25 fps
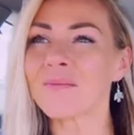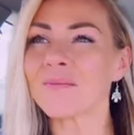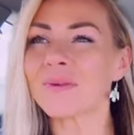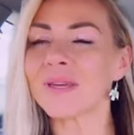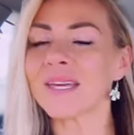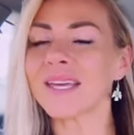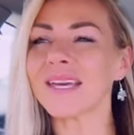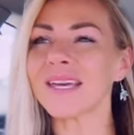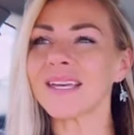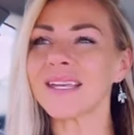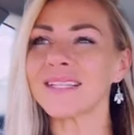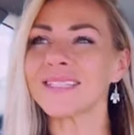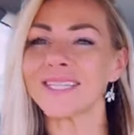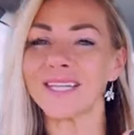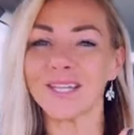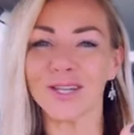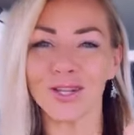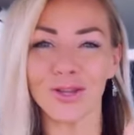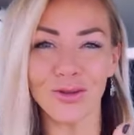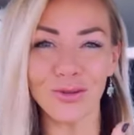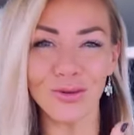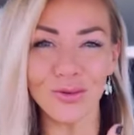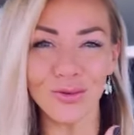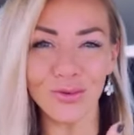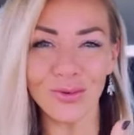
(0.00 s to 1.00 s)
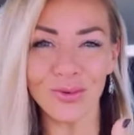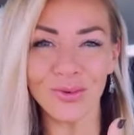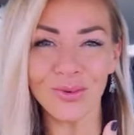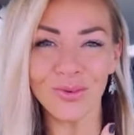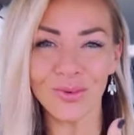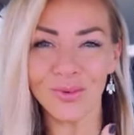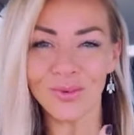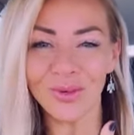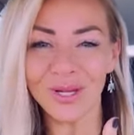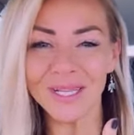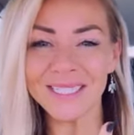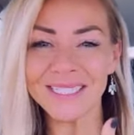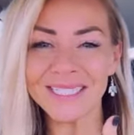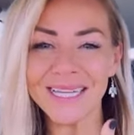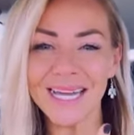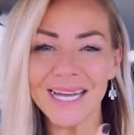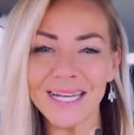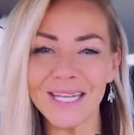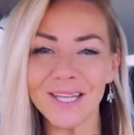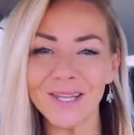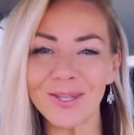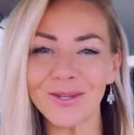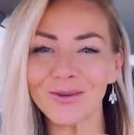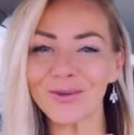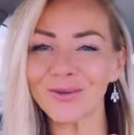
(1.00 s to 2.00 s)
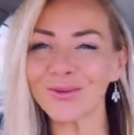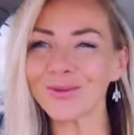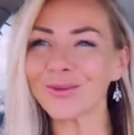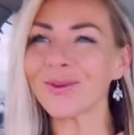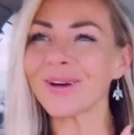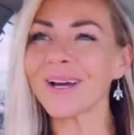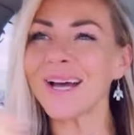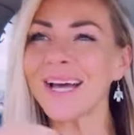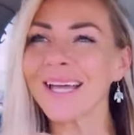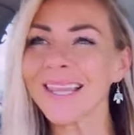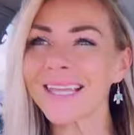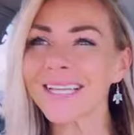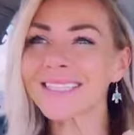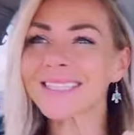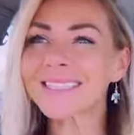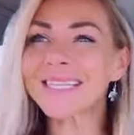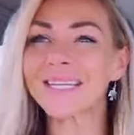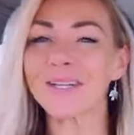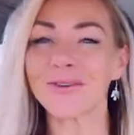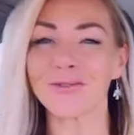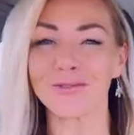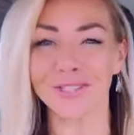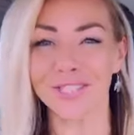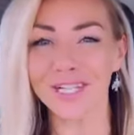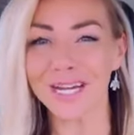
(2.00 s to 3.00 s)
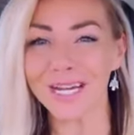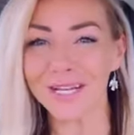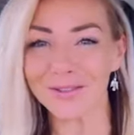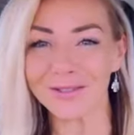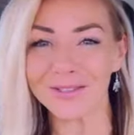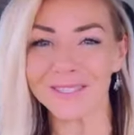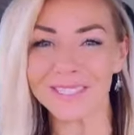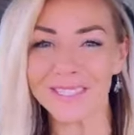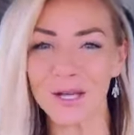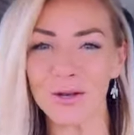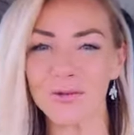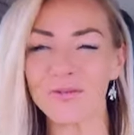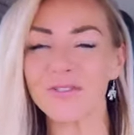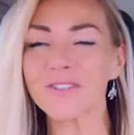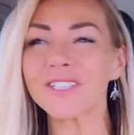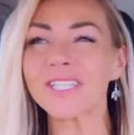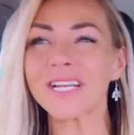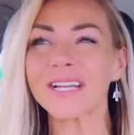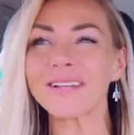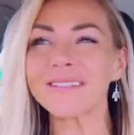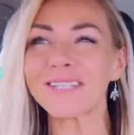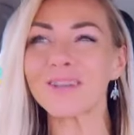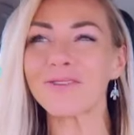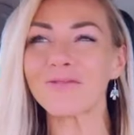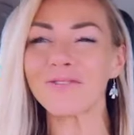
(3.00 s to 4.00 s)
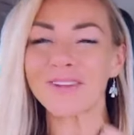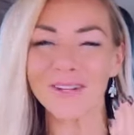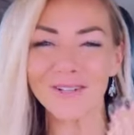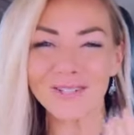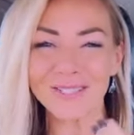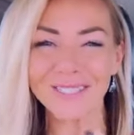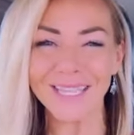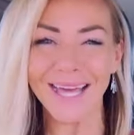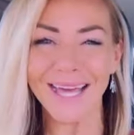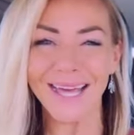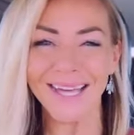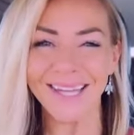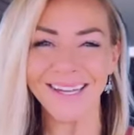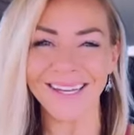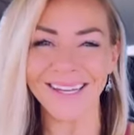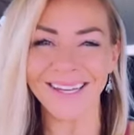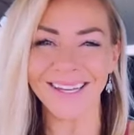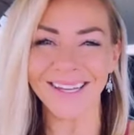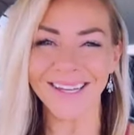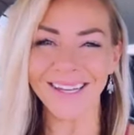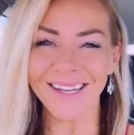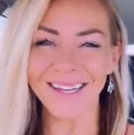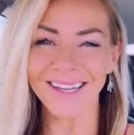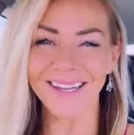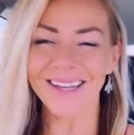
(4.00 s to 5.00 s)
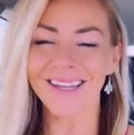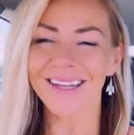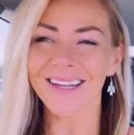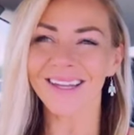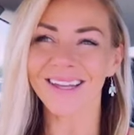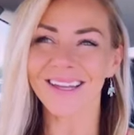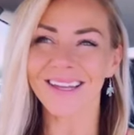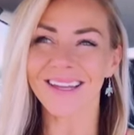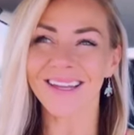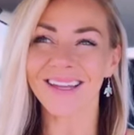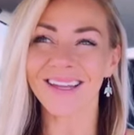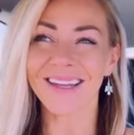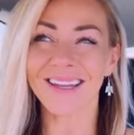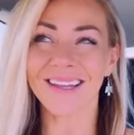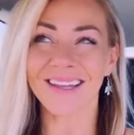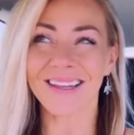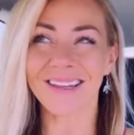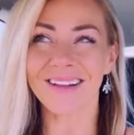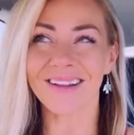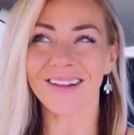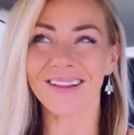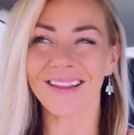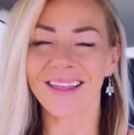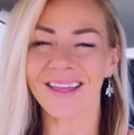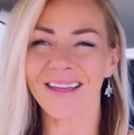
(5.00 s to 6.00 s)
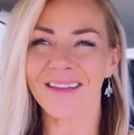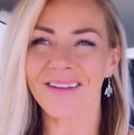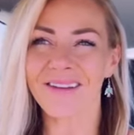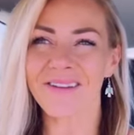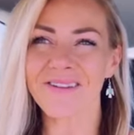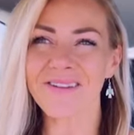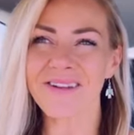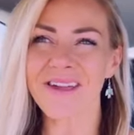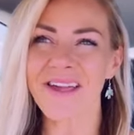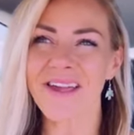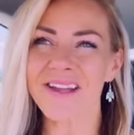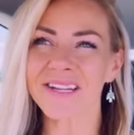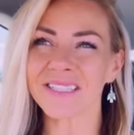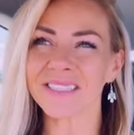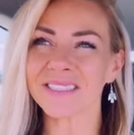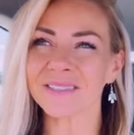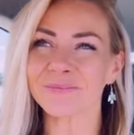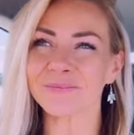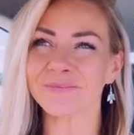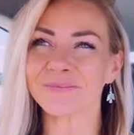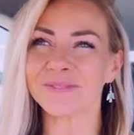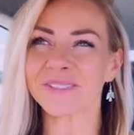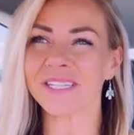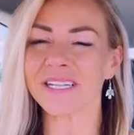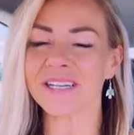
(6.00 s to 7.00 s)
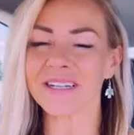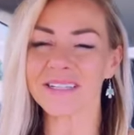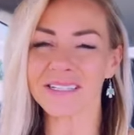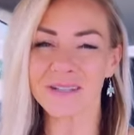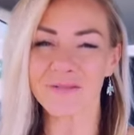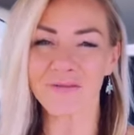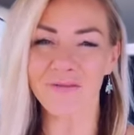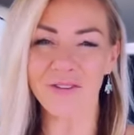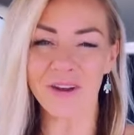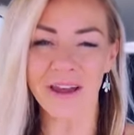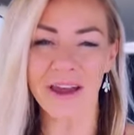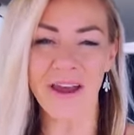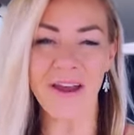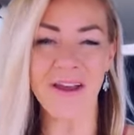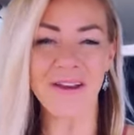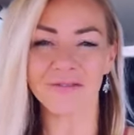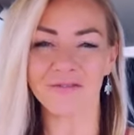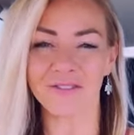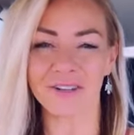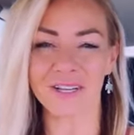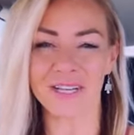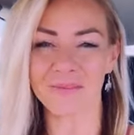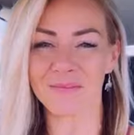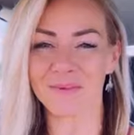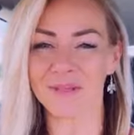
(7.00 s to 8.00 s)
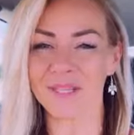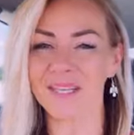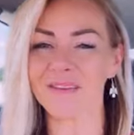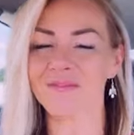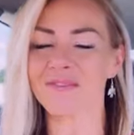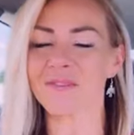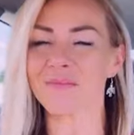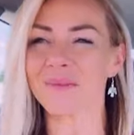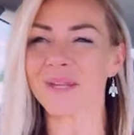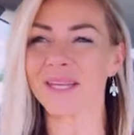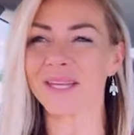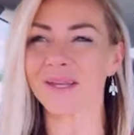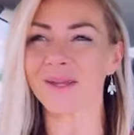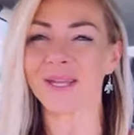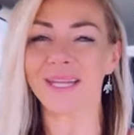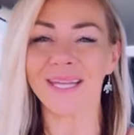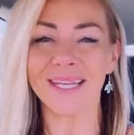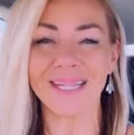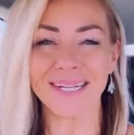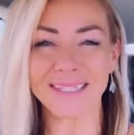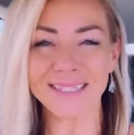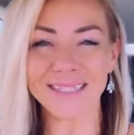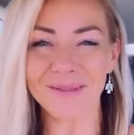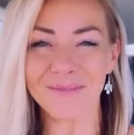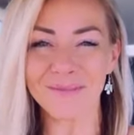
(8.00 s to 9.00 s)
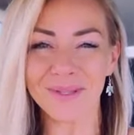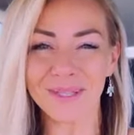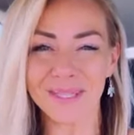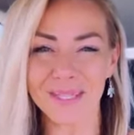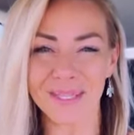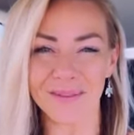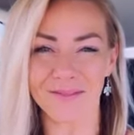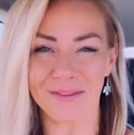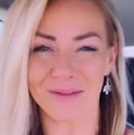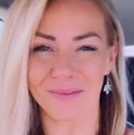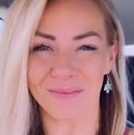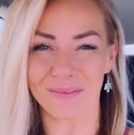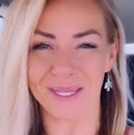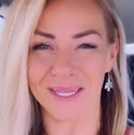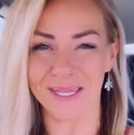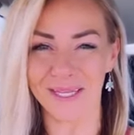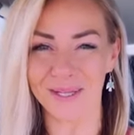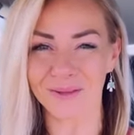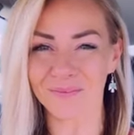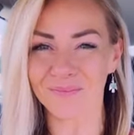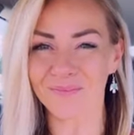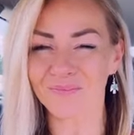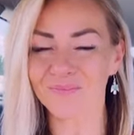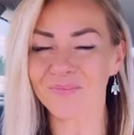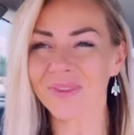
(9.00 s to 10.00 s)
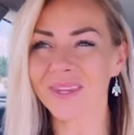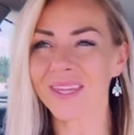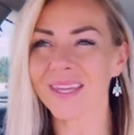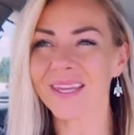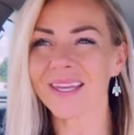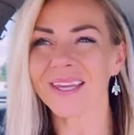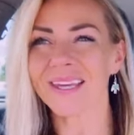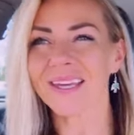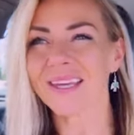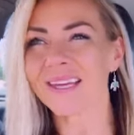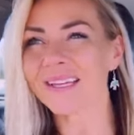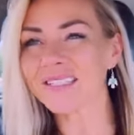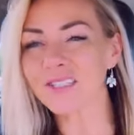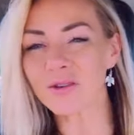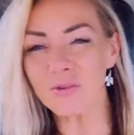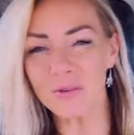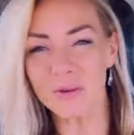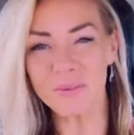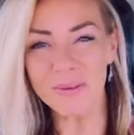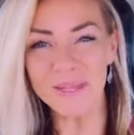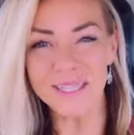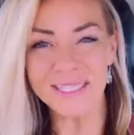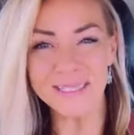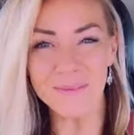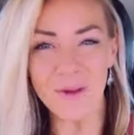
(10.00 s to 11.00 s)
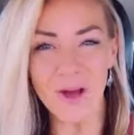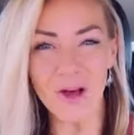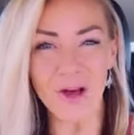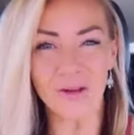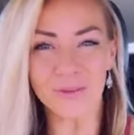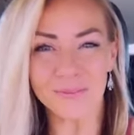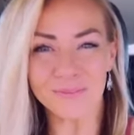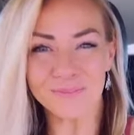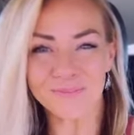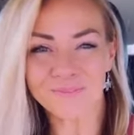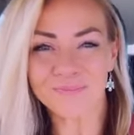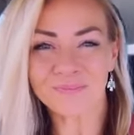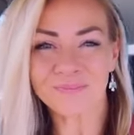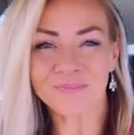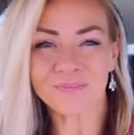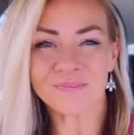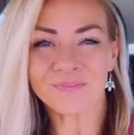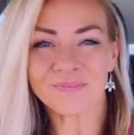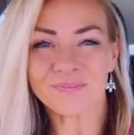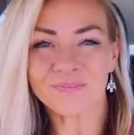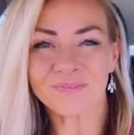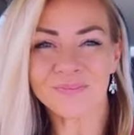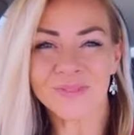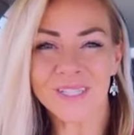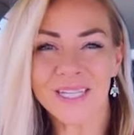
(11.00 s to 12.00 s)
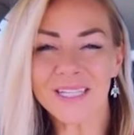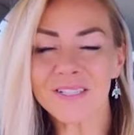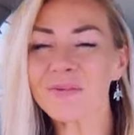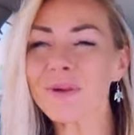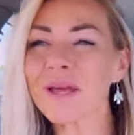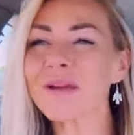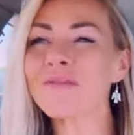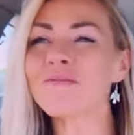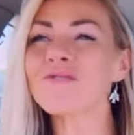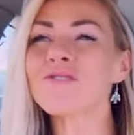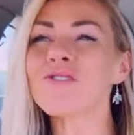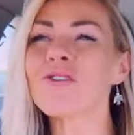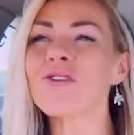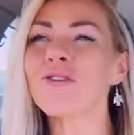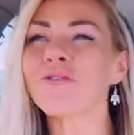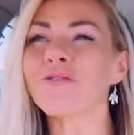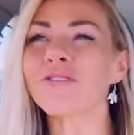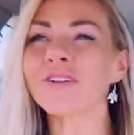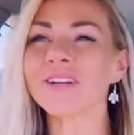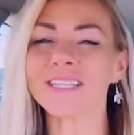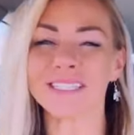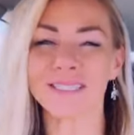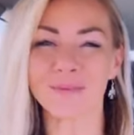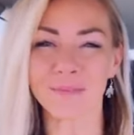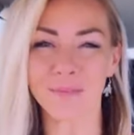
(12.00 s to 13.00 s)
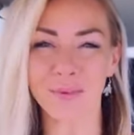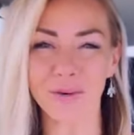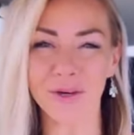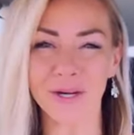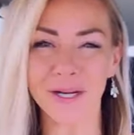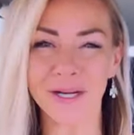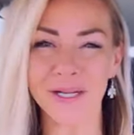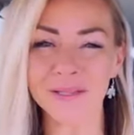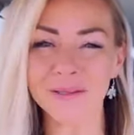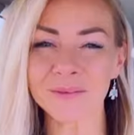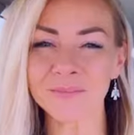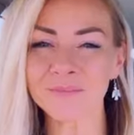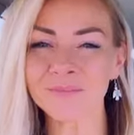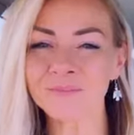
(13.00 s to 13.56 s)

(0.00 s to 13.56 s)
Because you, inside of you, I like to say your child self, your child self hears that. And they're like, okay, she doesn't free, freaking believe in me. He doesn't believe in me. And so we play small because we have no freaking support.